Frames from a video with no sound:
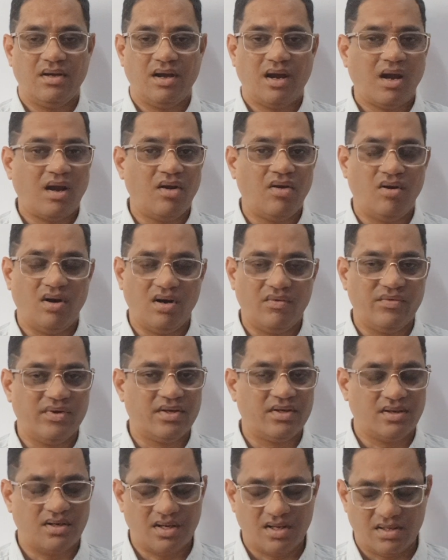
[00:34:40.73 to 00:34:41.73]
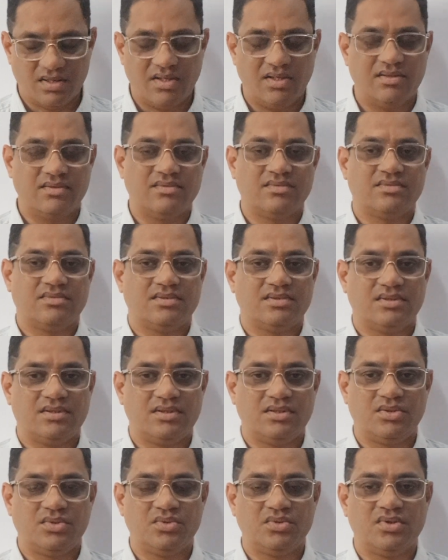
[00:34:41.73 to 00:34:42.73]
And Lord Vitthala again
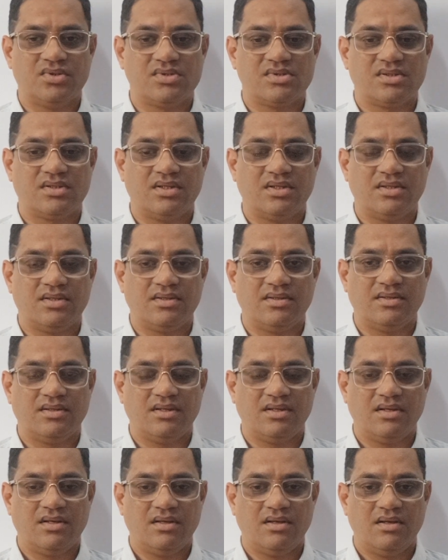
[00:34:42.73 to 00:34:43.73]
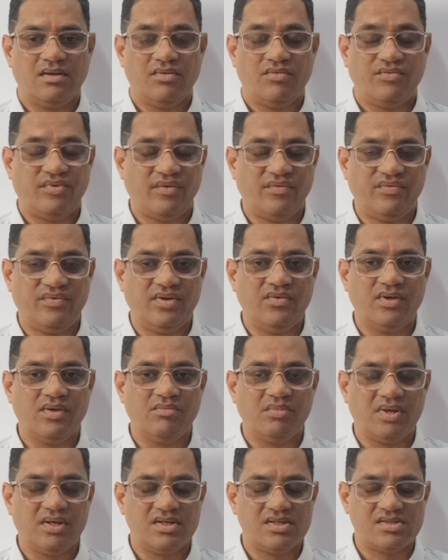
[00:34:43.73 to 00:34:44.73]
in 2018. 51
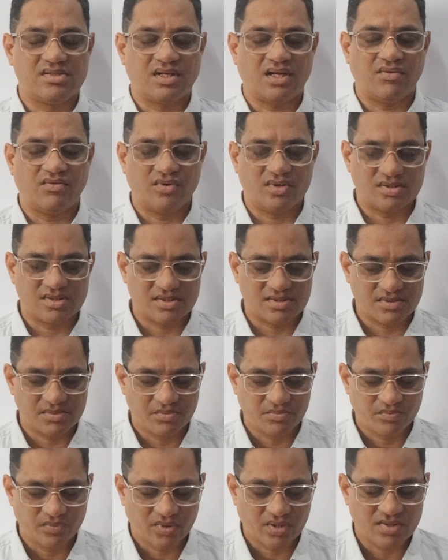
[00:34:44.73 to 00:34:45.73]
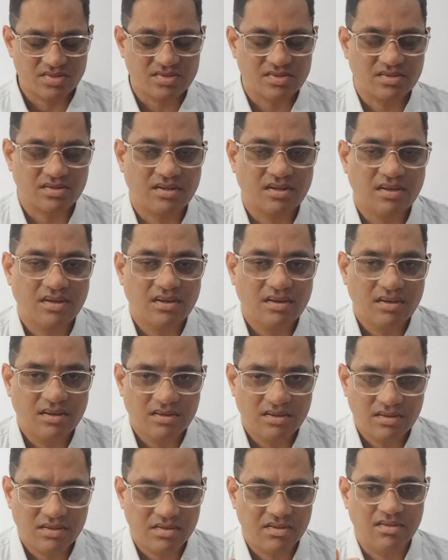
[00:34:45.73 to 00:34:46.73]
minutes I was
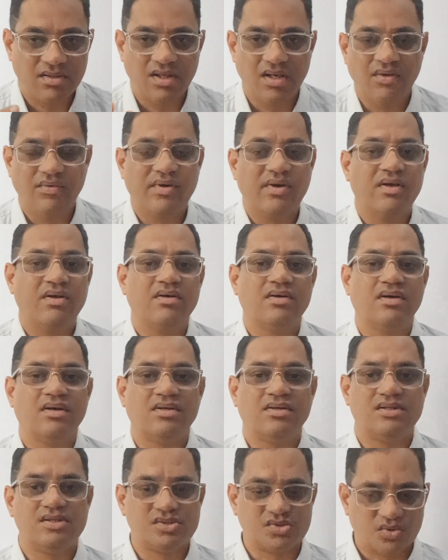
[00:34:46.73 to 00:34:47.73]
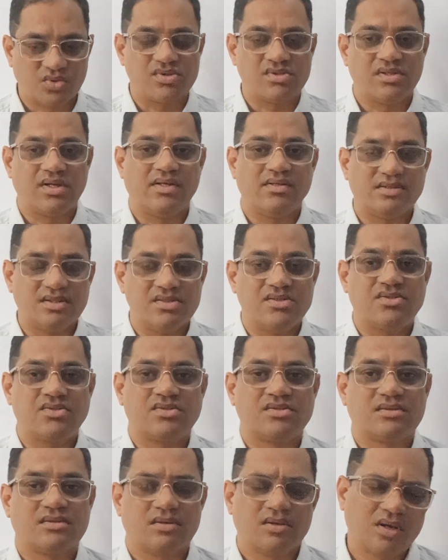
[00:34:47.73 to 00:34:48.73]
delivering a discourse like
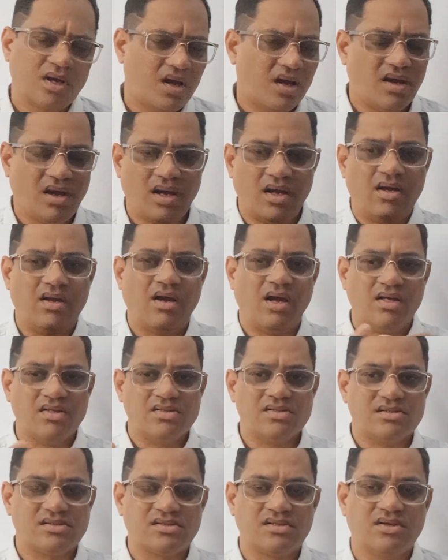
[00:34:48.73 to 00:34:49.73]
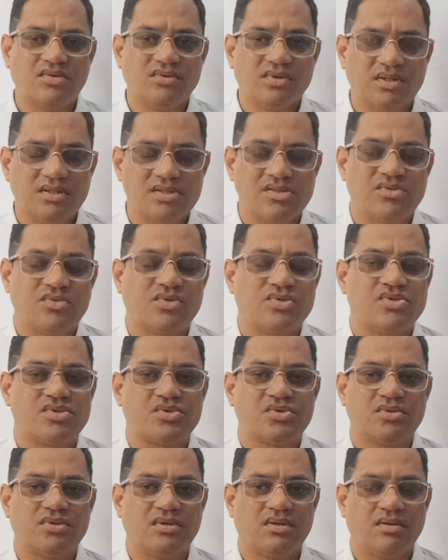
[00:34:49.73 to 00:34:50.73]
this. I just give the discourse
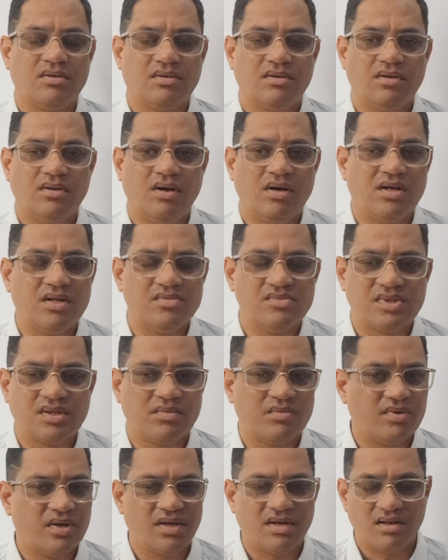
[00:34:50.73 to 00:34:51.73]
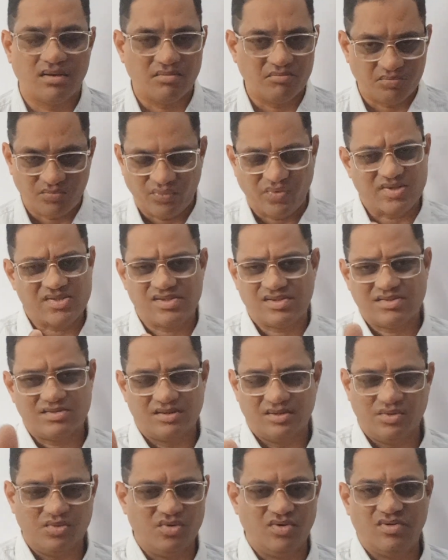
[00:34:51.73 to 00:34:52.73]
to the Lord himself. And first,
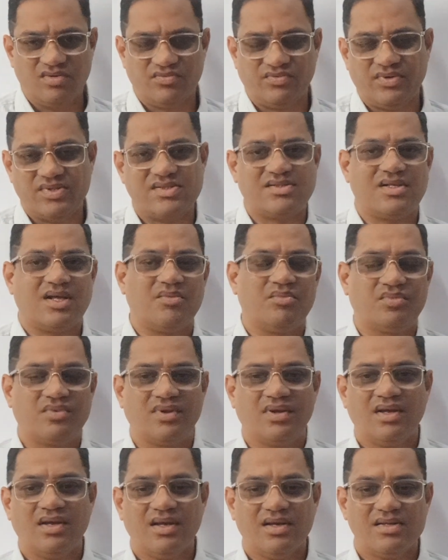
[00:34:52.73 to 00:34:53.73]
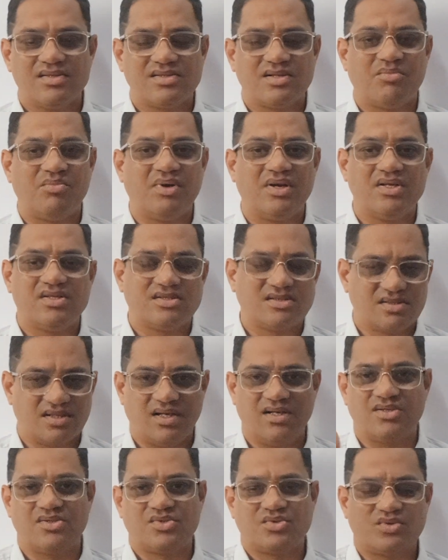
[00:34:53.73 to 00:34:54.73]
you know, first time somebody
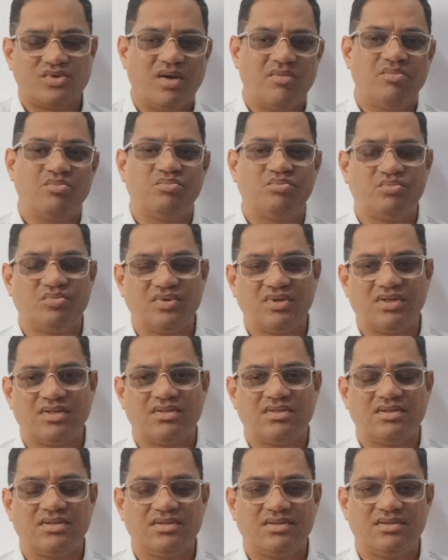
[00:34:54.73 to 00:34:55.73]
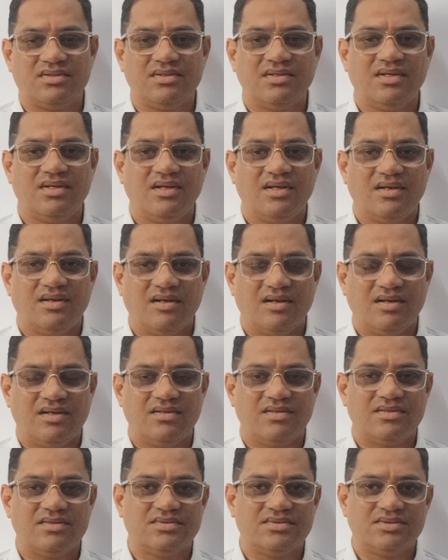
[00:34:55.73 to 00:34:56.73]
said, so I'm
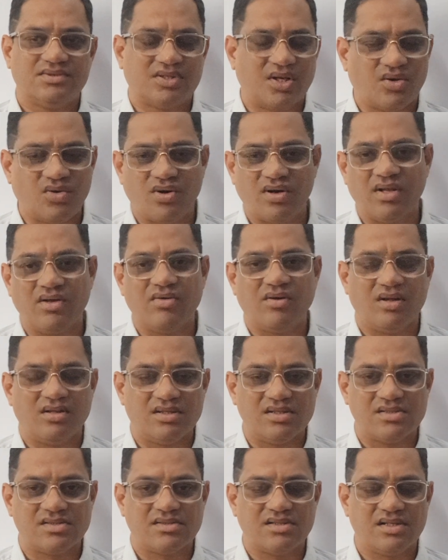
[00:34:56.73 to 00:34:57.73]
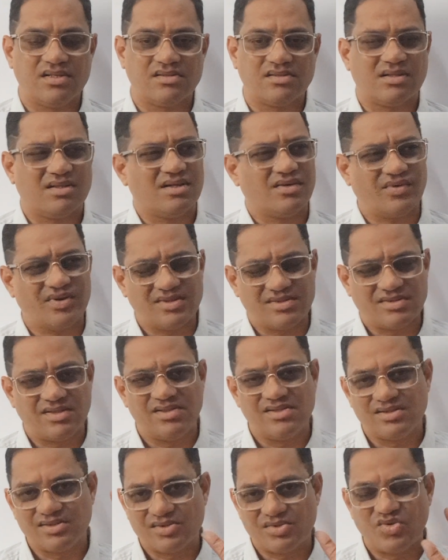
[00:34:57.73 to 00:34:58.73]
recording all these things. Otherwise,
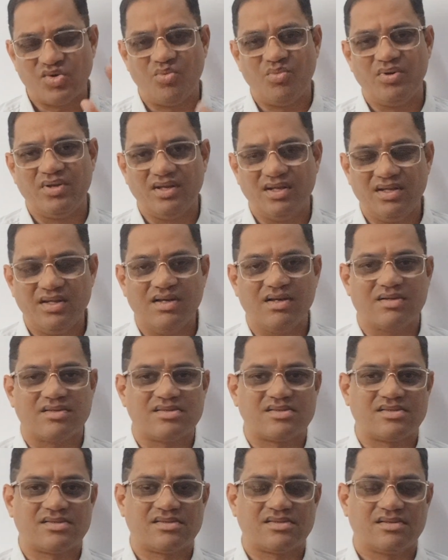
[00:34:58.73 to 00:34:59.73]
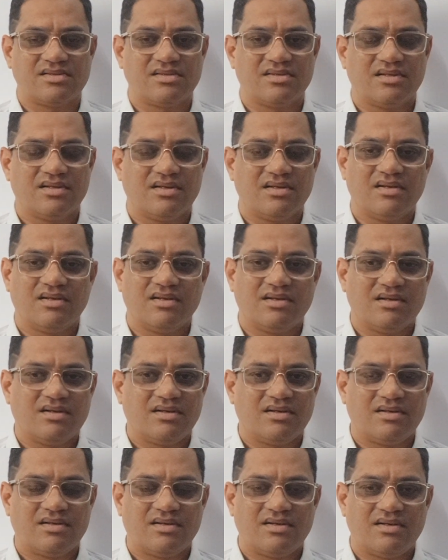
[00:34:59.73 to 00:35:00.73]
since so many years,
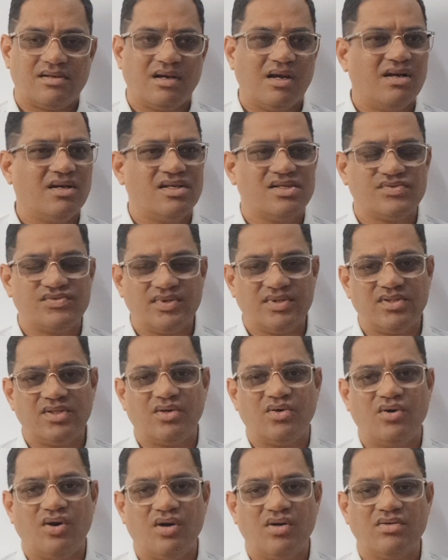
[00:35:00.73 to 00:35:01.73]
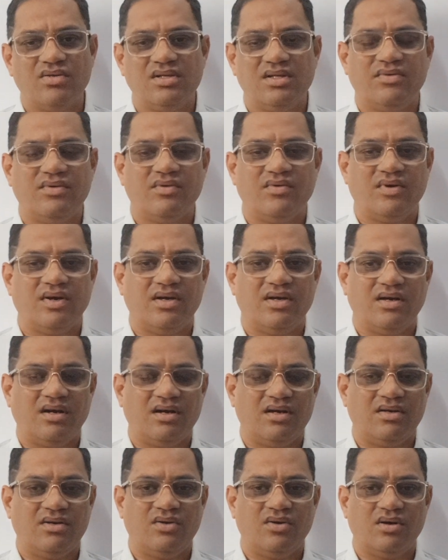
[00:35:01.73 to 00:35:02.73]
it is the God only
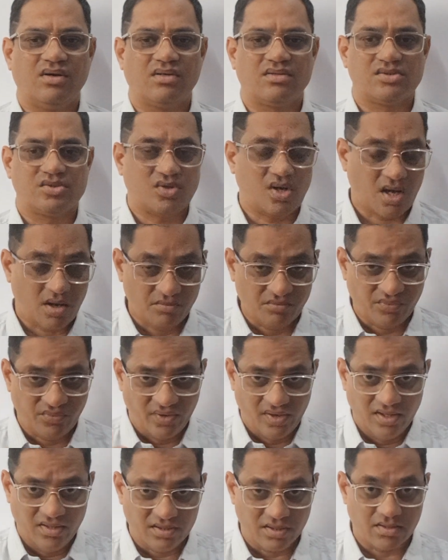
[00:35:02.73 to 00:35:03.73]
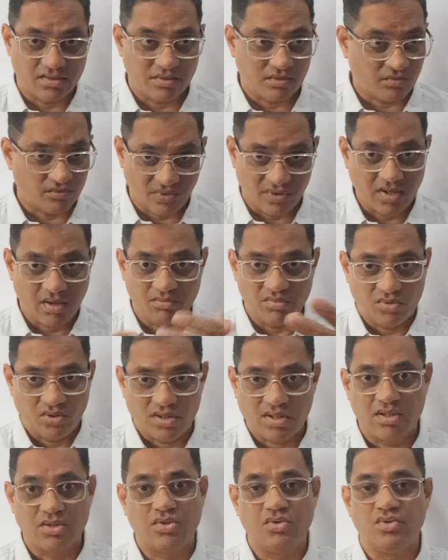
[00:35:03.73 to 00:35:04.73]
I talk. So I'm feeling that when I'm
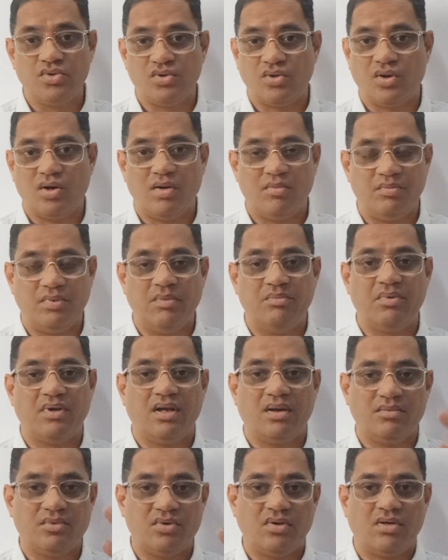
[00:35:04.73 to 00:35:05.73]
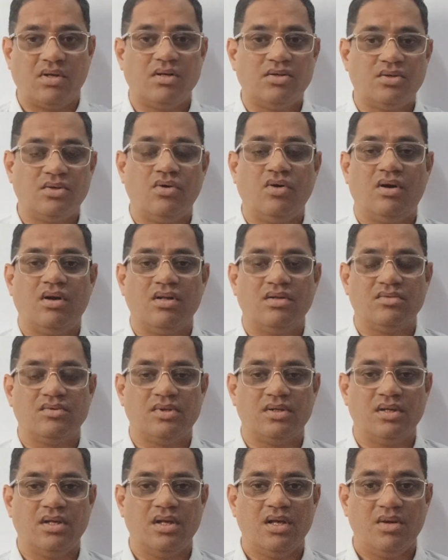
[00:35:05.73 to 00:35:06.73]
talking to you all people, I'm talking to God in me.
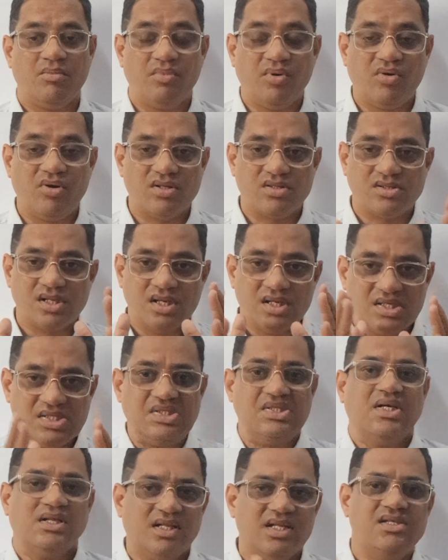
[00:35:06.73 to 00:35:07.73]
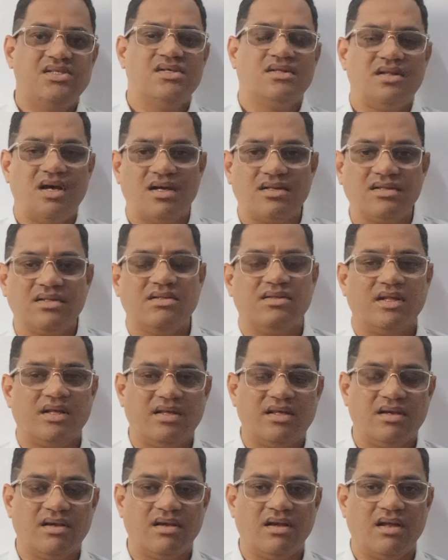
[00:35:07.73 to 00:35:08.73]
Because Jani Janardan
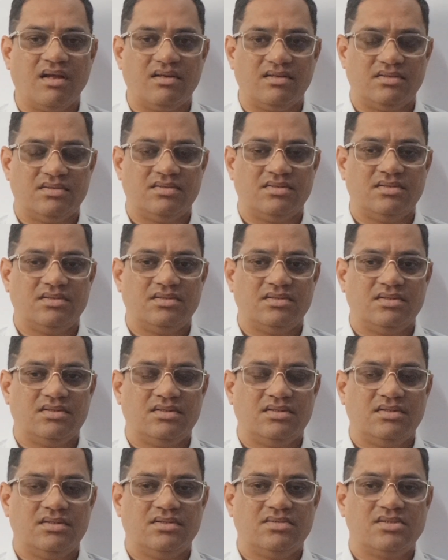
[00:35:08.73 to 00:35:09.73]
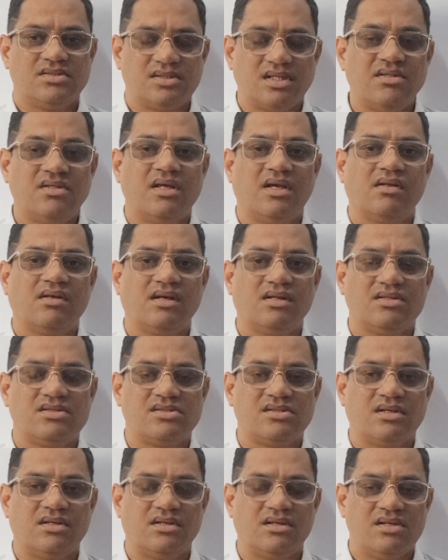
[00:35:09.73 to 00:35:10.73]
Dekhiela, Sant Eknath
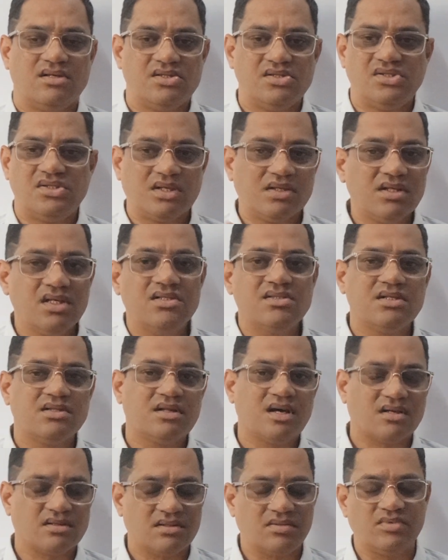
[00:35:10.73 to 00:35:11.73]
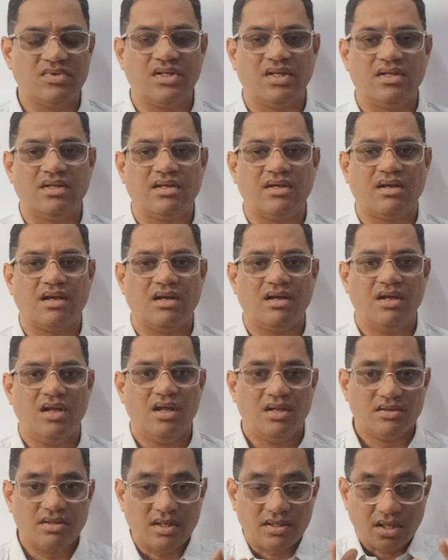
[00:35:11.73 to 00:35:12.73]
said, Jani Janardan Dekhiela,
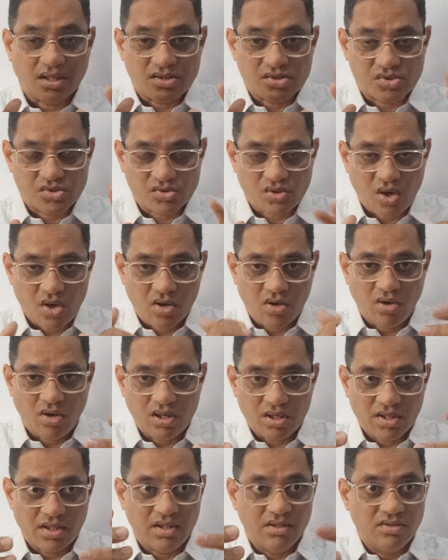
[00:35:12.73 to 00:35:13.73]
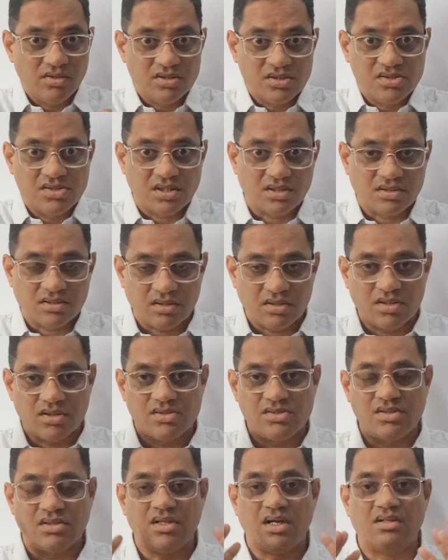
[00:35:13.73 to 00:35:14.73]
that I saw God in the
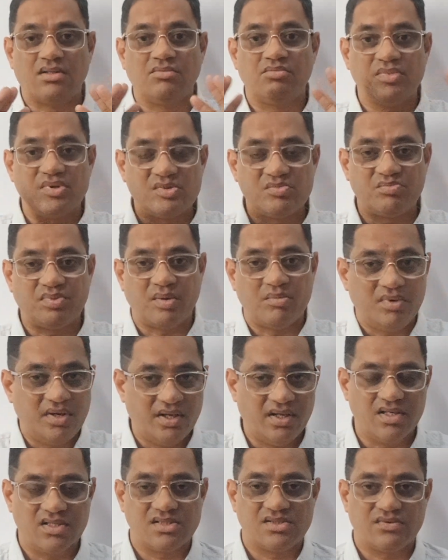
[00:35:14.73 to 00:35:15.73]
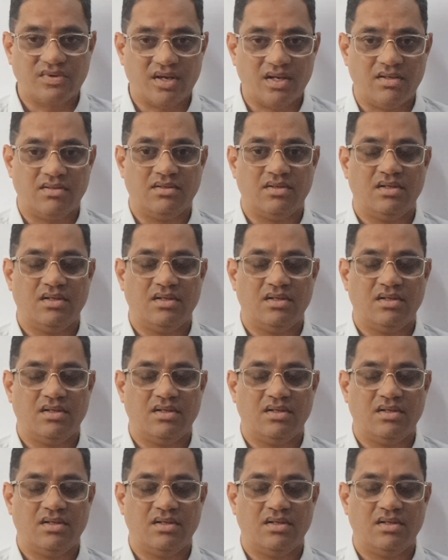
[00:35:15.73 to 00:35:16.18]
Janardan, means public as well.